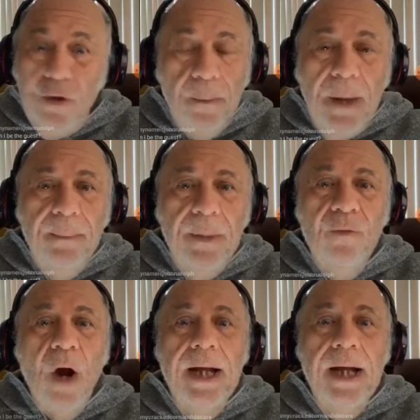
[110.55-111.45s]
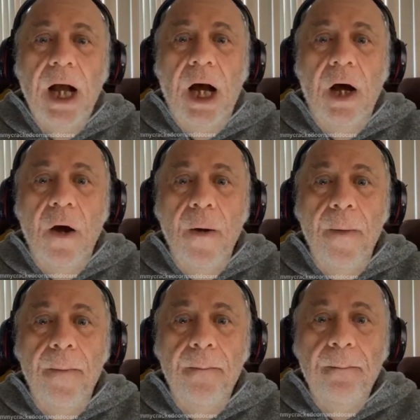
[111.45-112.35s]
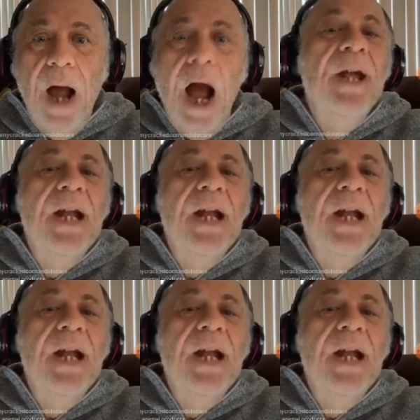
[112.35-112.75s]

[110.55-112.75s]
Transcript: You may be right. I'm